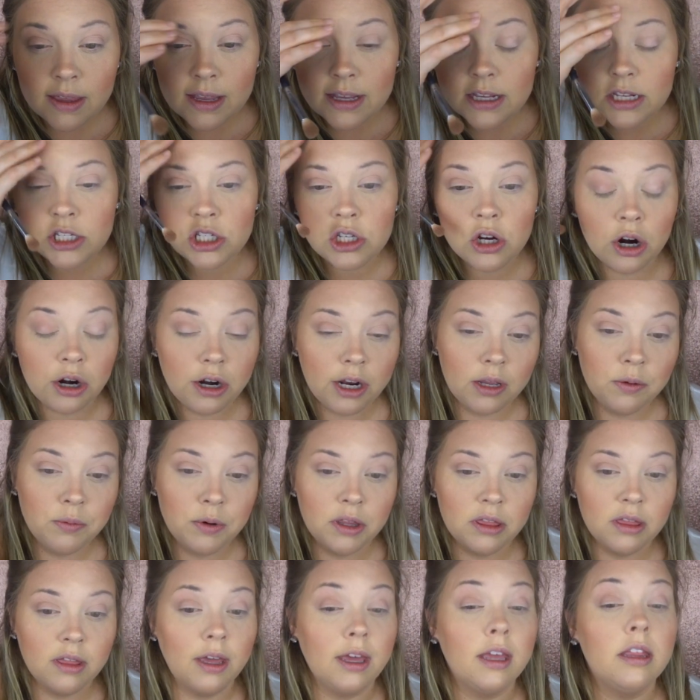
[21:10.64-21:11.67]
think starting
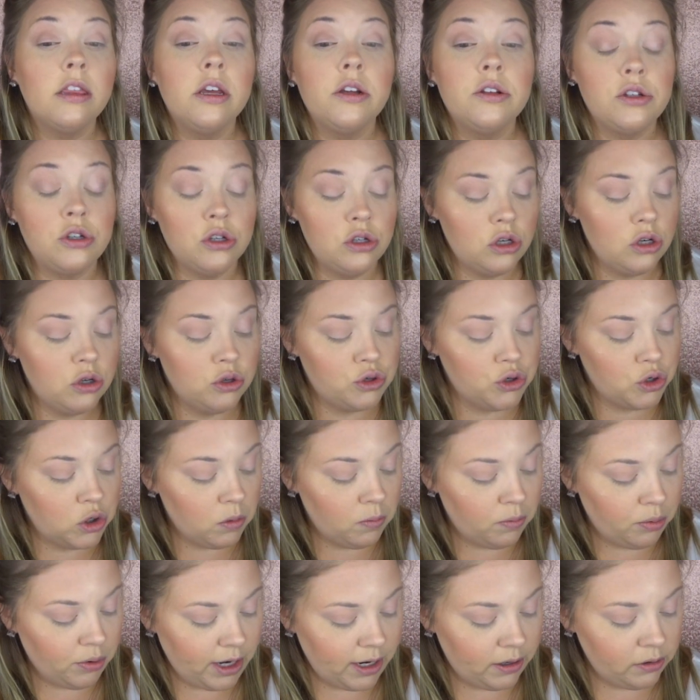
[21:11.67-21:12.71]
with like those
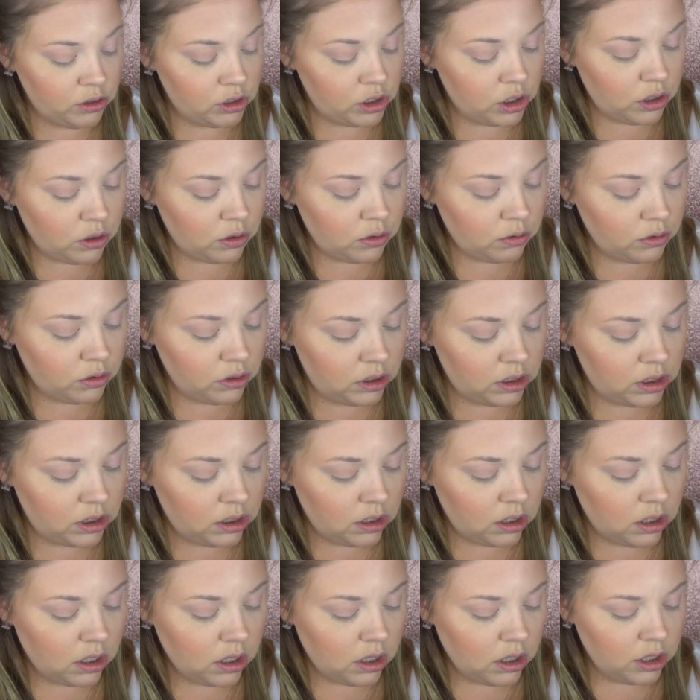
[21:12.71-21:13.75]
neutral brown tones